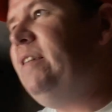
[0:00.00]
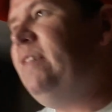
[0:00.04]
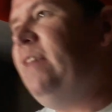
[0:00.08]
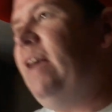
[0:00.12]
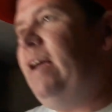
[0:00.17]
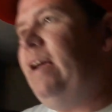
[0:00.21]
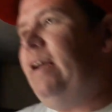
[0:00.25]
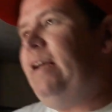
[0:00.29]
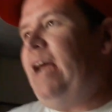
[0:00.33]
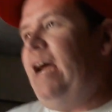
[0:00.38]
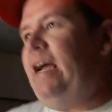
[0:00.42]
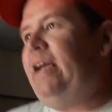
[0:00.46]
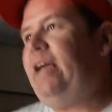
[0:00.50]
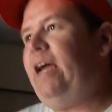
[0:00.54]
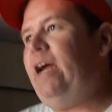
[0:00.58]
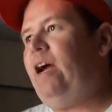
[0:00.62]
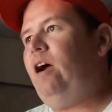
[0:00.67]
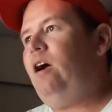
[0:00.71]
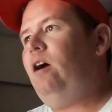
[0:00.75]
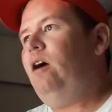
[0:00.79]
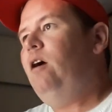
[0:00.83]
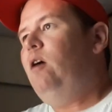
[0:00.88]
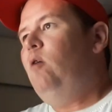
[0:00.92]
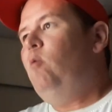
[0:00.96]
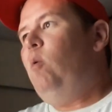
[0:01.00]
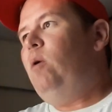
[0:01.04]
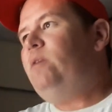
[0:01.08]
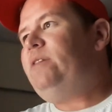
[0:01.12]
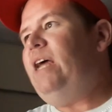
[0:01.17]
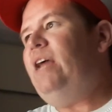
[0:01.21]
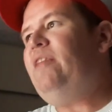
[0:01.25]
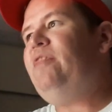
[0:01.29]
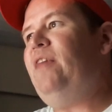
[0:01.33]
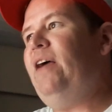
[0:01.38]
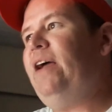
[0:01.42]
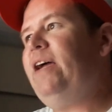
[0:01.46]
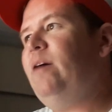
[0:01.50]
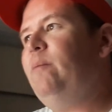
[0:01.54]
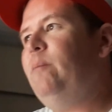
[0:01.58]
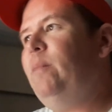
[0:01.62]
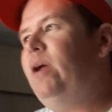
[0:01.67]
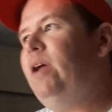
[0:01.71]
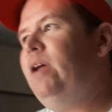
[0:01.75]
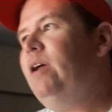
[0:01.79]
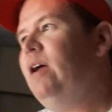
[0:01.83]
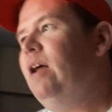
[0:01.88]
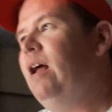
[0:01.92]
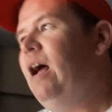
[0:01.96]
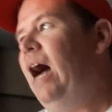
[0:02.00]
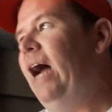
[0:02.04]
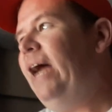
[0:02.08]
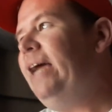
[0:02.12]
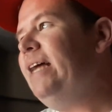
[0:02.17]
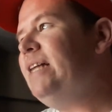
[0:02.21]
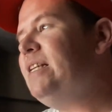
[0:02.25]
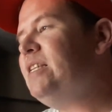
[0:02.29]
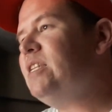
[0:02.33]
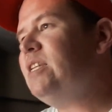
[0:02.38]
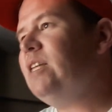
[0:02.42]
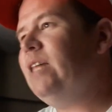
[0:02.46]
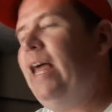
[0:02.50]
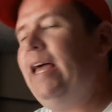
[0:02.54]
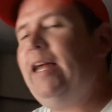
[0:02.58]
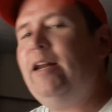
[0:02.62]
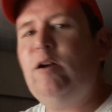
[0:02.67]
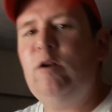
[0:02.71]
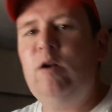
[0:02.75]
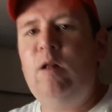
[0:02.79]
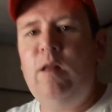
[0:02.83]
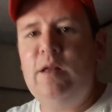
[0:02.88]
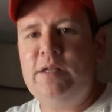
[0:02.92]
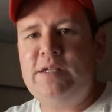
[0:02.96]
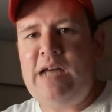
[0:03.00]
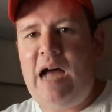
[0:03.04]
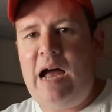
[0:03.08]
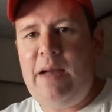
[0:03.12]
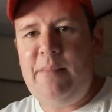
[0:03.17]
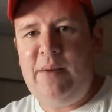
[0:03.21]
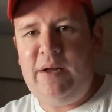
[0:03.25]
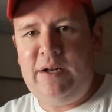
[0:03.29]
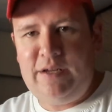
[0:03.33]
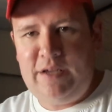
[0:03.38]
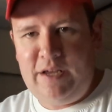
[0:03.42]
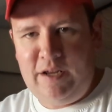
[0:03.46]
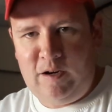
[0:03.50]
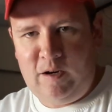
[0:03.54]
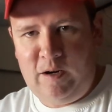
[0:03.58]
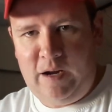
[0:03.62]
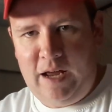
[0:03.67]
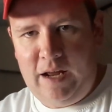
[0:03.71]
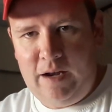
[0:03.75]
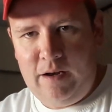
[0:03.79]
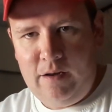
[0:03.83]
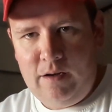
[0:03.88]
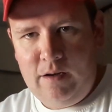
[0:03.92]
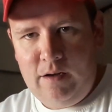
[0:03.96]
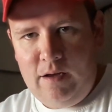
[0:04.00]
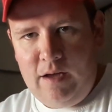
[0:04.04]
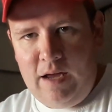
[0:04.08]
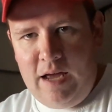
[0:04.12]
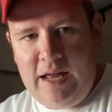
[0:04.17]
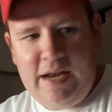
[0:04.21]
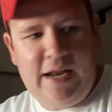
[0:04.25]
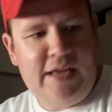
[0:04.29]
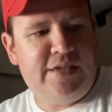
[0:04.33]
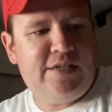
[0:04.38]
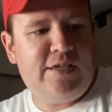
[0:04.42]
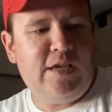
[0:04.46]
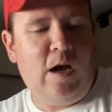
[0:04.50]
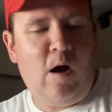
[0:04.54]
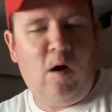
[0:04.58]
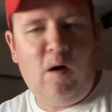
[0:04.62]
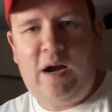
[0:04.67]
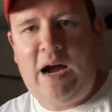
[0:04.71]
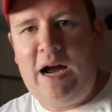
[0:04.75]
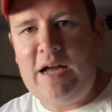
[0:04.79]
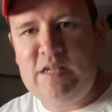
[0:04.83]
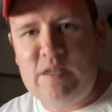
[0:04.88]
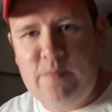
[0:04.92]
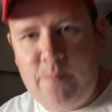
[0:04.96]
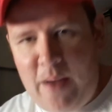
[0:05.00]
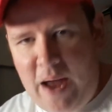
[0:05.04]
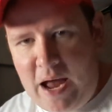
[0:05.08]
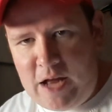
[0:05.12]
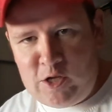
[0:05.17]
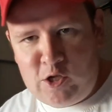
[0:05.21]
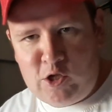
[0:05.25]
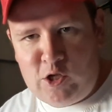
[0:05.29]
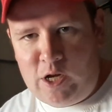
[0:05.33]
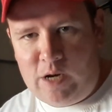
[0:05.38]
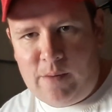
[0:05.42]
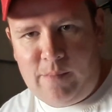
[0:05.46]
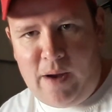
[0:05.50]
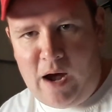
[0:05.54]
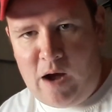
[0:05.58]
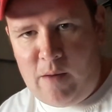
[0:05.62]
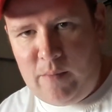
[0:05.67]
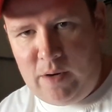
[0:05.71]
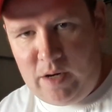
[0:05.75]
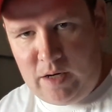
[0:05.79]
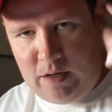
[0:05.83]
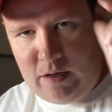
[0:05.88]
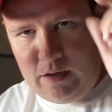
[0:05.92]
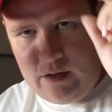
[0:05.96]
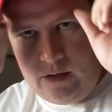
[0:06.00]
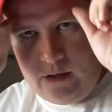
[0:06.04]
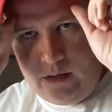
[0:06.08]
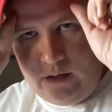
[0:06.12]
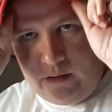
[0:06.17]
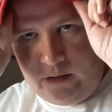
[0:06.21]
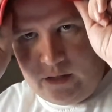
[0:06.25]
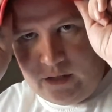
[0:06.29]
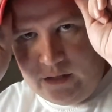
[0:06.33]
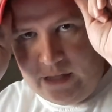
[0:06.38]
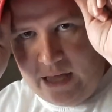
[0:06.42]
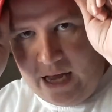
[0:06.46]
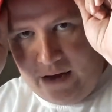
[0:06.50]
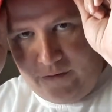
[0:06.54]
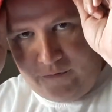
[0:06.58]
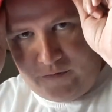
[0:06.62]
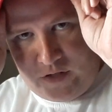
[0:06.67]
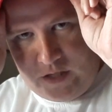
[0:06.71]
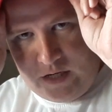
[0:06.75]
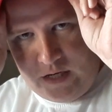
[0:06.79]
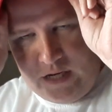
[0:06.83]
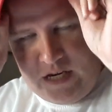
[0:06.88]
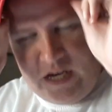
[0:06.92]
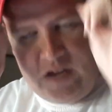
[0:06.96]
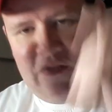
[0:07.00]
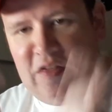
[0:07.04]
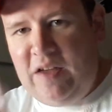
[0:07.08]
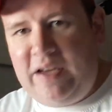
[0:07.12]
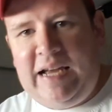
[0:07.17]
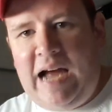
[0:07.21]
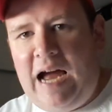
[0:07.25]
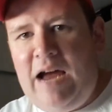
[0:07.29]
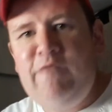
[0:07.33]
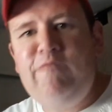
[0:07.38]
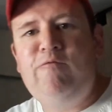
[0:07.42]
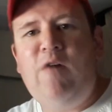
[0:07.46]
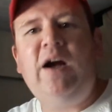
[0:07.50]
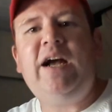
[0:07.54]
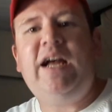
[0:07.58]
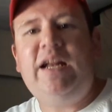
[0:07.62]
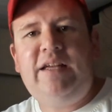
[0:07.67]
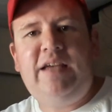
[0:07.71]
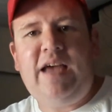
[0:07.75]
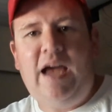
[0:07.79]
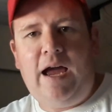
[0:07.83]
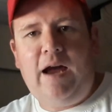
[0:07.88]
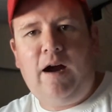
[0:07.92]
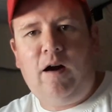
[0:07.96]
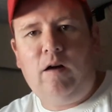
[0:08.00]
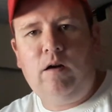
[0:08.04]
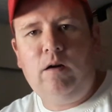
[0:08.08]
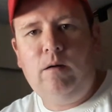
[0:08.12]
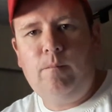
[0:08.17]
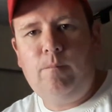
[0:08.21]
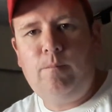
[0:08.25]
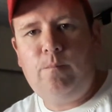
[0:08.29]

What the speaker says: think I care what they think of me? I get slandered all the time on the internet. And they say all kinds of bad shit about me. The left. You think I fucking care?